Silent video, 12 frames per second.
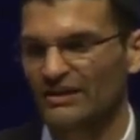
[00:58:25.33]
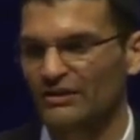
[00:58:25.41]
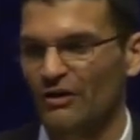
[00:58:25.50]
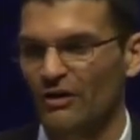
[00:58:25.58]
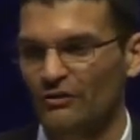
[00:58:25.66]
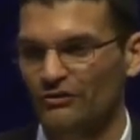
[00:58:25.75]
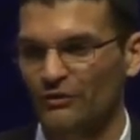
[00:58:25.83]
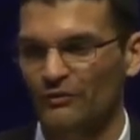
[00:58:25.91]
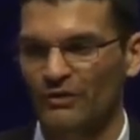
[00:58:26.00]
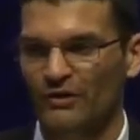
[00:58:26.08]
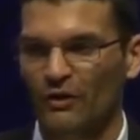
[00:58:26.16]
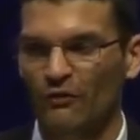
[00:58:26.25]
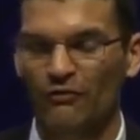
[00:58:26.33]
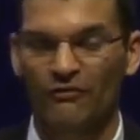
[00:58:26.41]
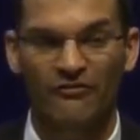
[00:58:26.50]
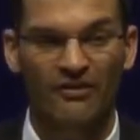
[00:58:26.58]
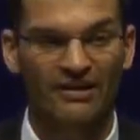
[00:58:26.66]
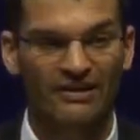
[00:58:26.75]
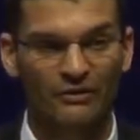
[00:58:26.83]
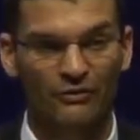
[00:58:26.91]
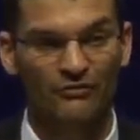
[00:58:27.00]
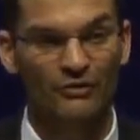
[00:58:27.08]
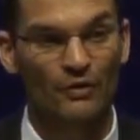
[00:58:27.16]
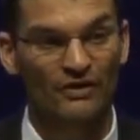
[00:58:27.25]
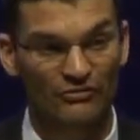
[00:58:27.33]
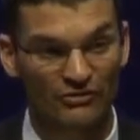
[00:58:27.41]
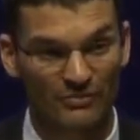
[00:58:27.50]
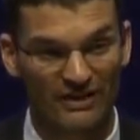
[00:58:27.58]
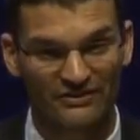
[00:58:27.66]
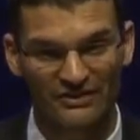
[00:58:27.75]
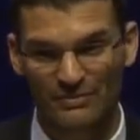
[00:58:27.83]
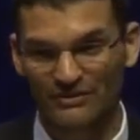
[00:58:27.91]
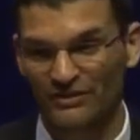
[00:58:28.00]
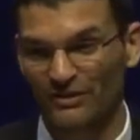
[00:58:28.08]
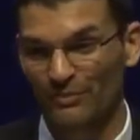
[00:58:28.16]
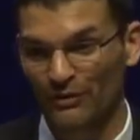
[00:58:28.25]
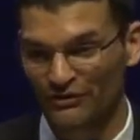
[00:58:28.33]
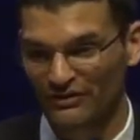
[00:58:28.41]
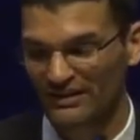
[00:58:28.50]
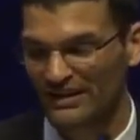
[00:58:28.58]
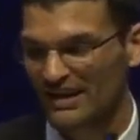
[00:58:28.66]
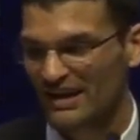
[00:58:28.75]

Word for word: they're also the call for a very sort of nuanced response. It depends on the person.